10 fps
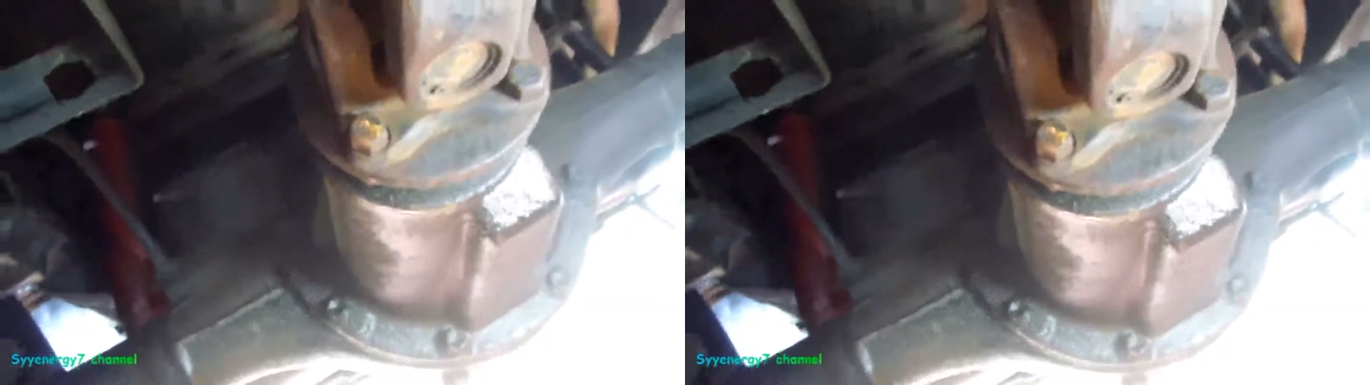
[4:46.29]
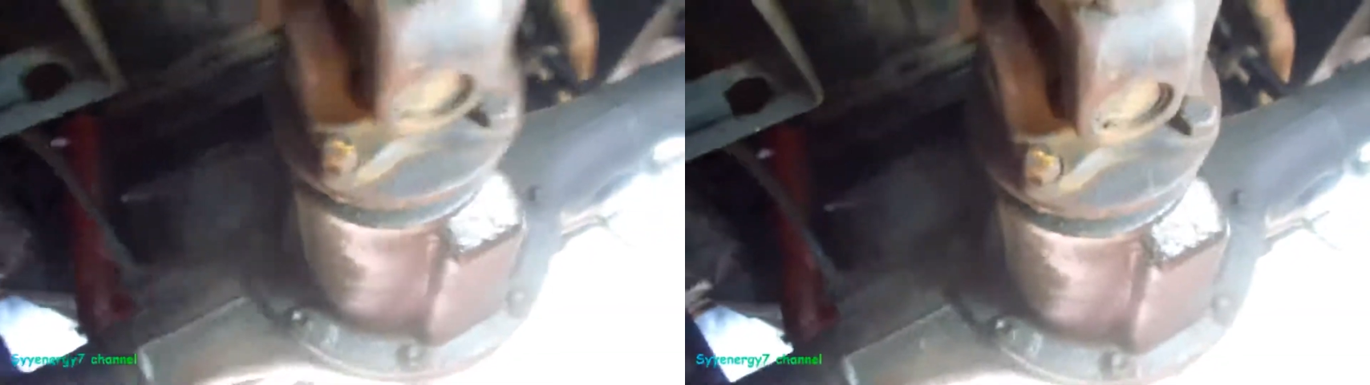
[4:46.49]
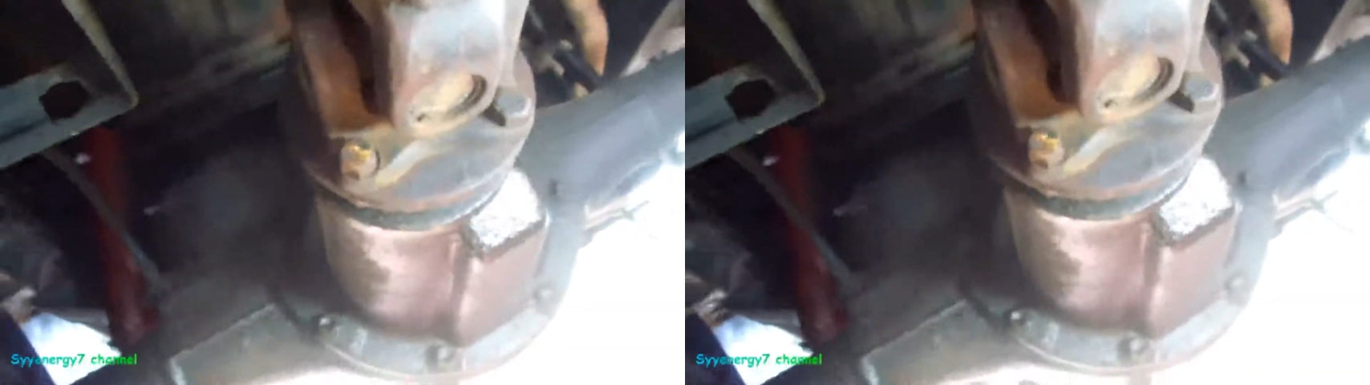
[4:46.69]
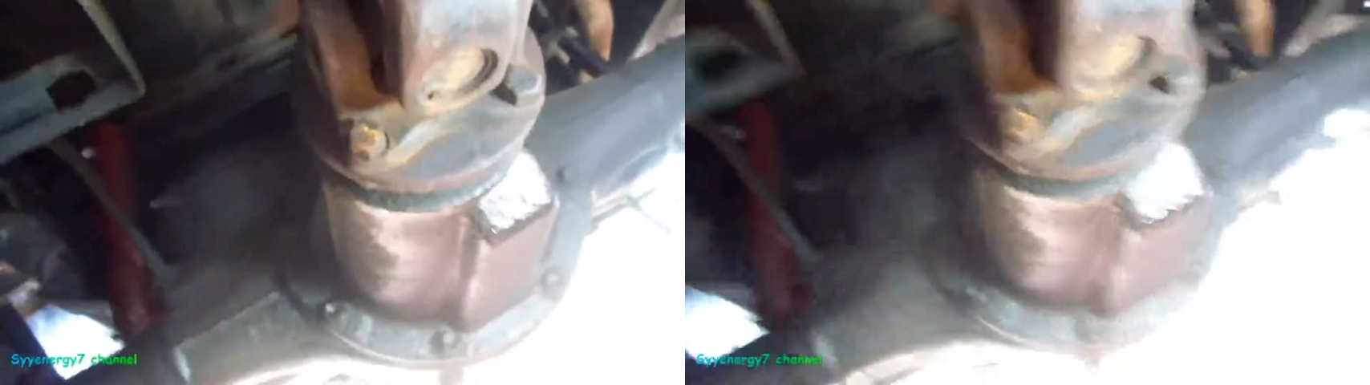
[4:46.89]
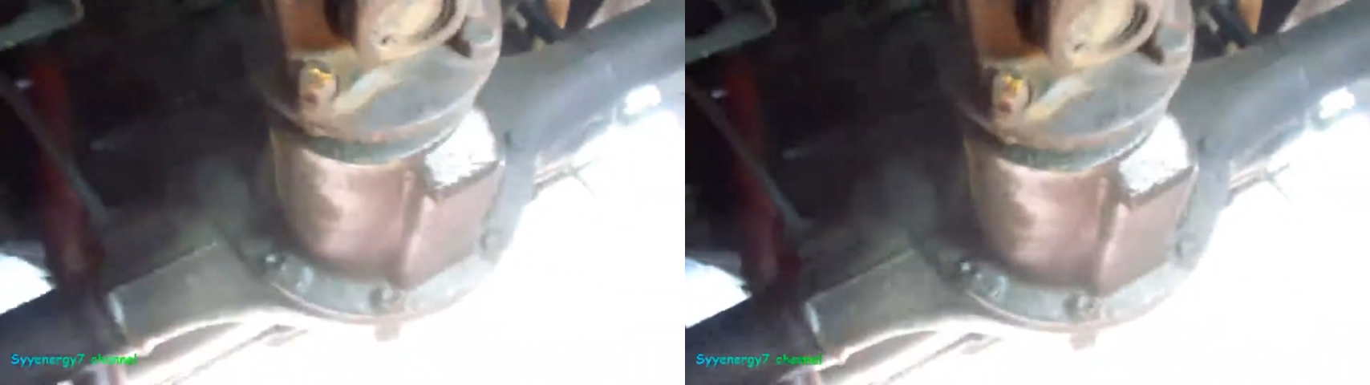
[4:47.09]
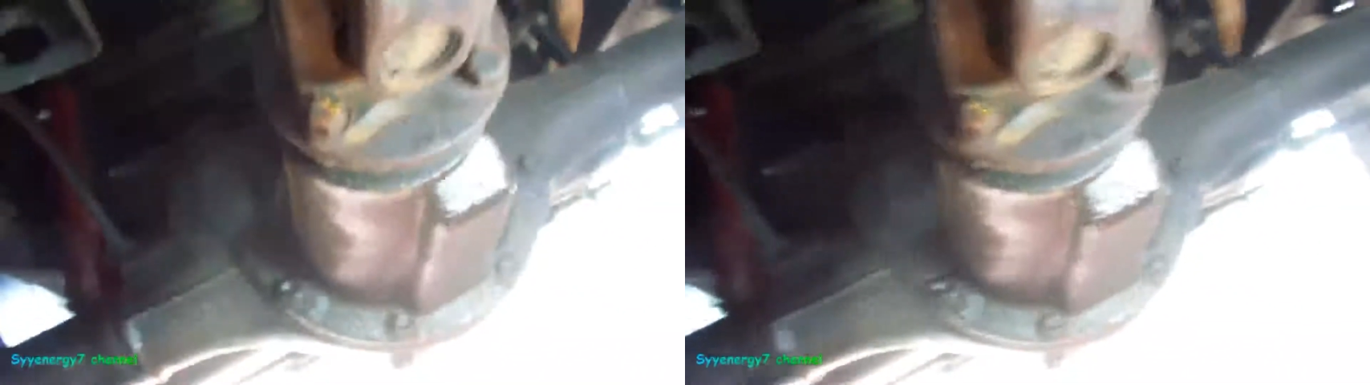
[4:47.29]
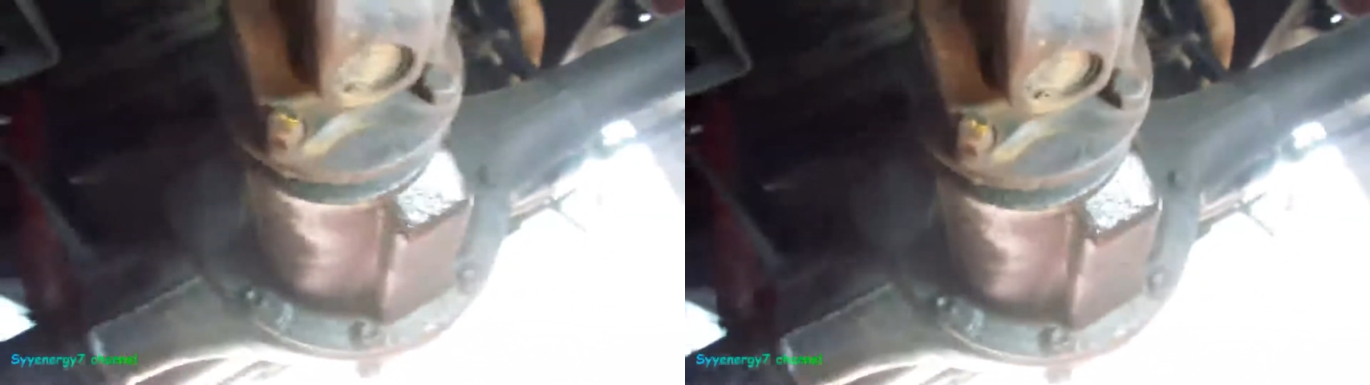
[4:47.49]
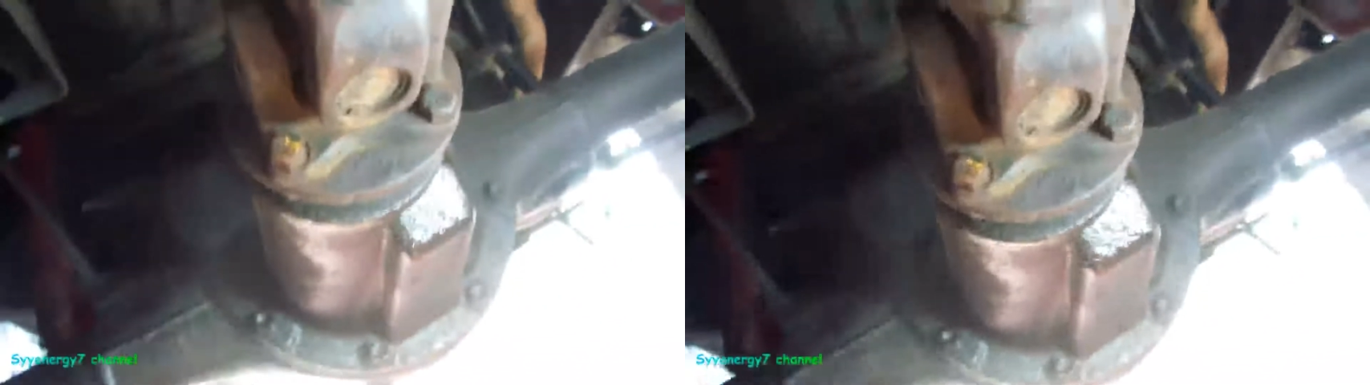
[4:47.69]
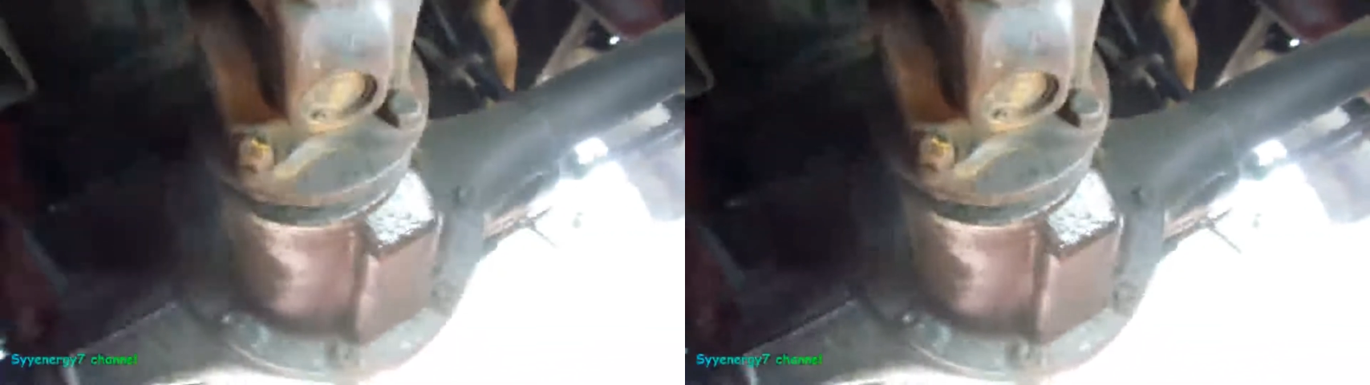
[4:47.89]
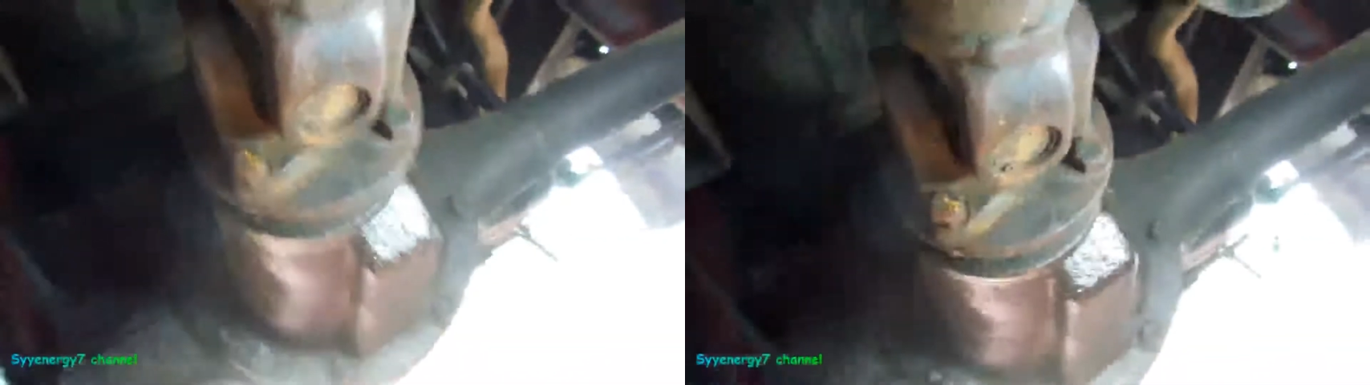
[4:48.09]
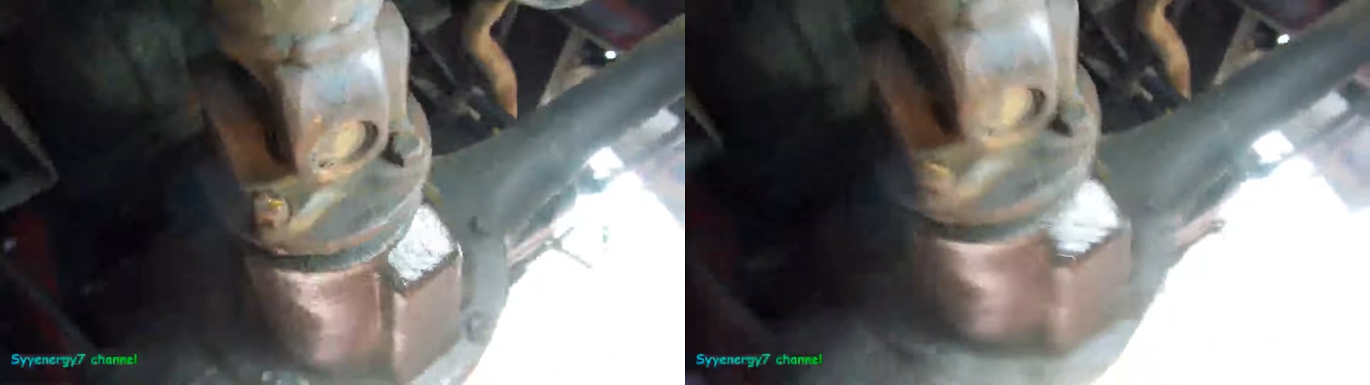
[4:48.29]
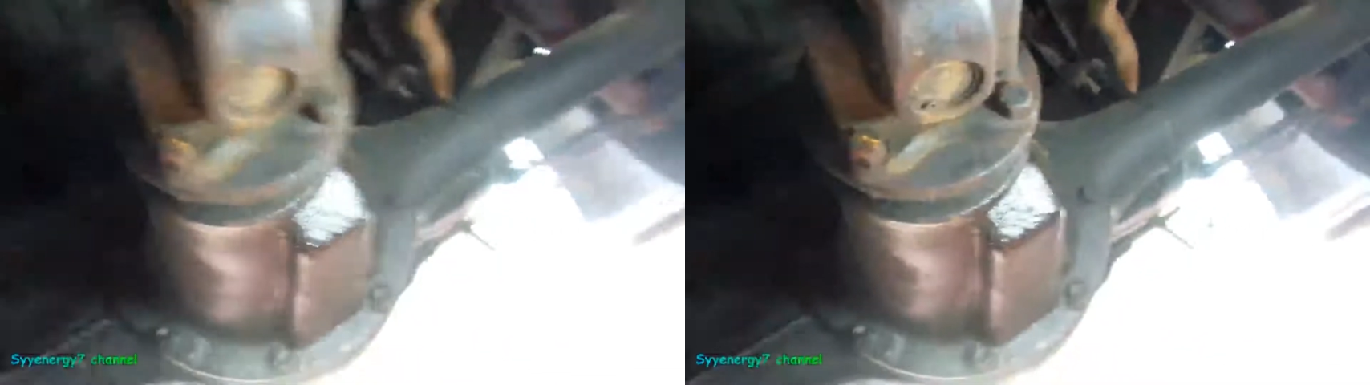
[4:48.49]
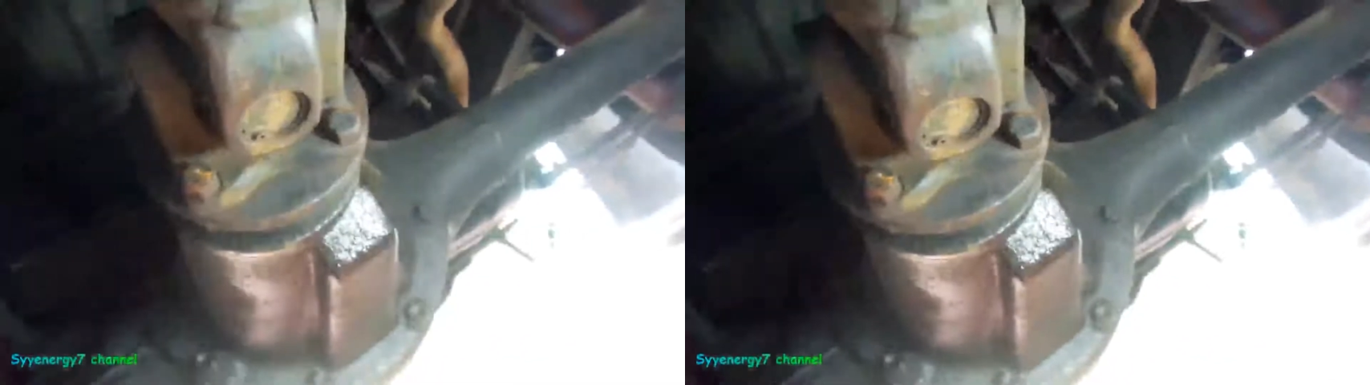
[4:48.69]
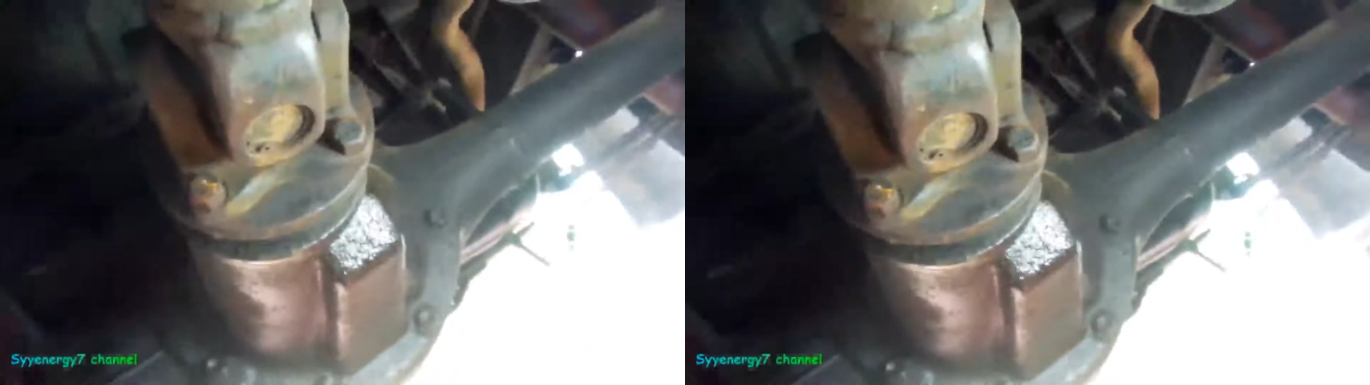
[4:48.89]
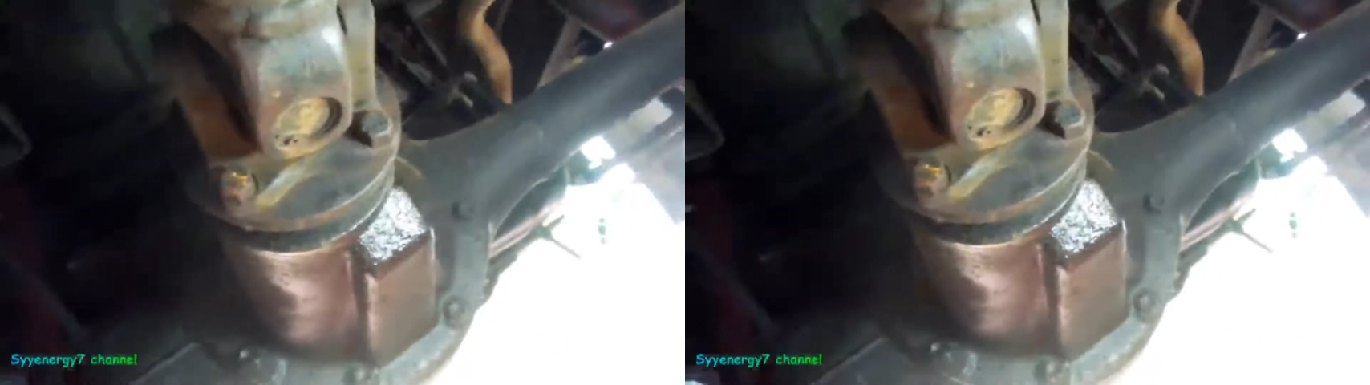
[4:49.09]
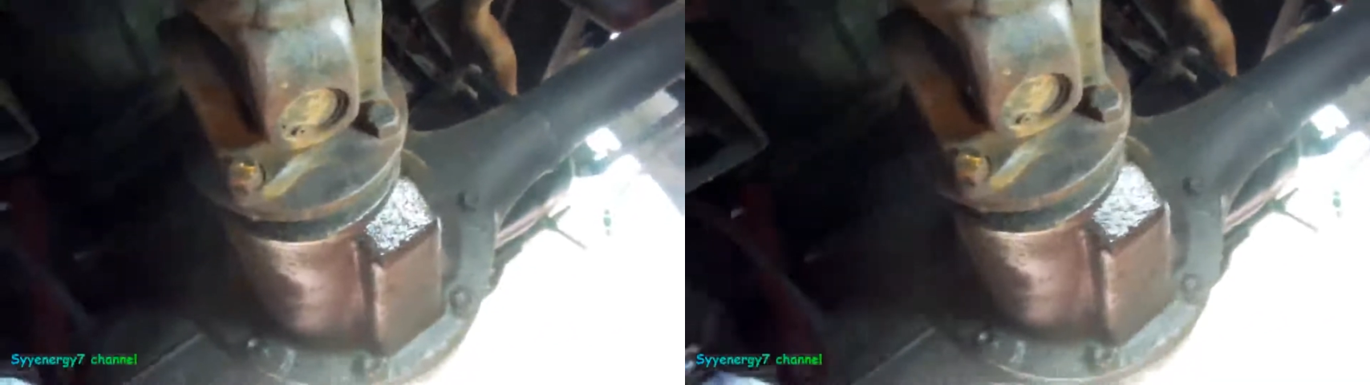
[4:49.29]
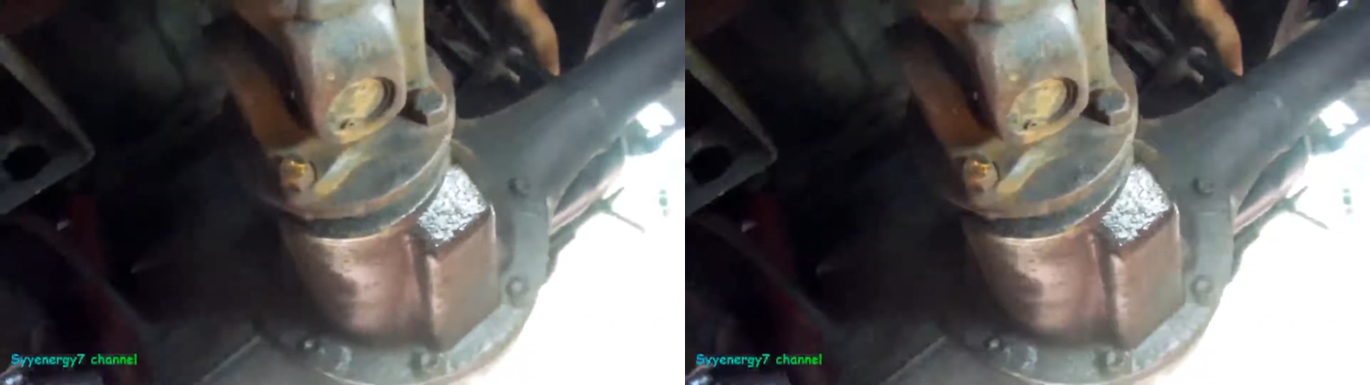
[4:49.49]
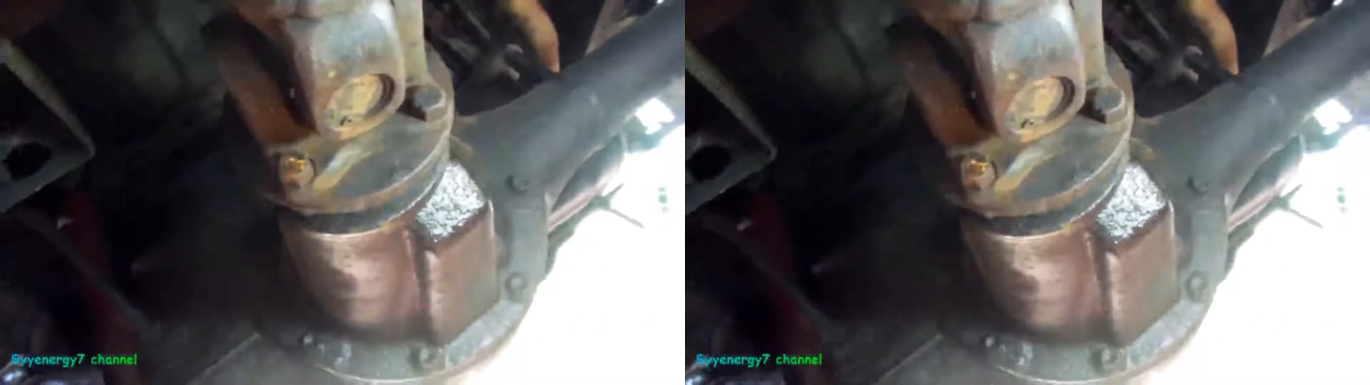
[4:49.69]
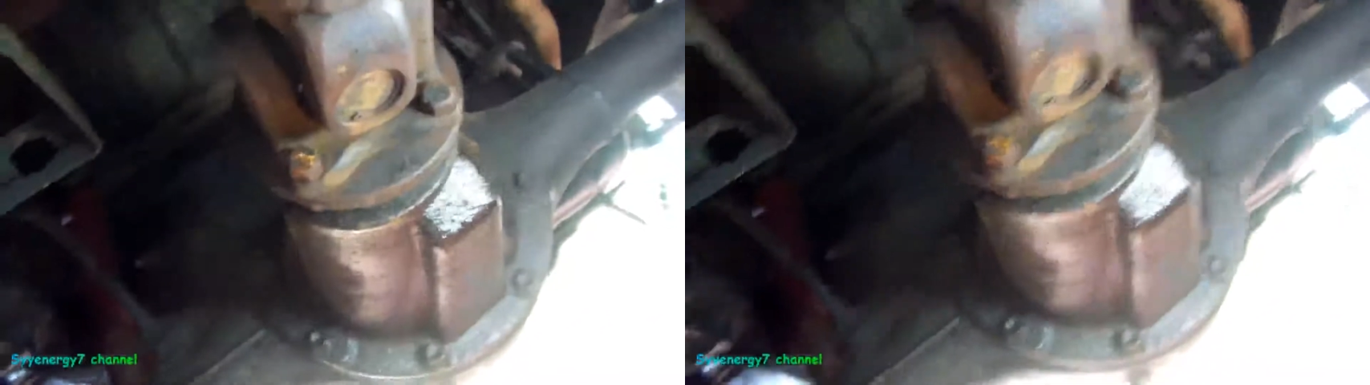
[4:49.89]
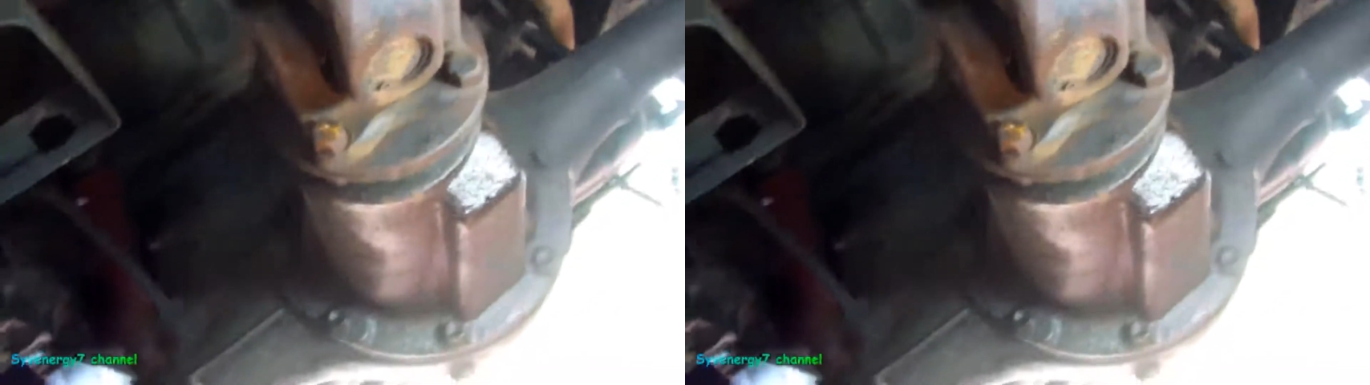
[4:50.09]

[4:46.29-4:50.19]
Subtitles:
No face is visible, so there are no lips to read.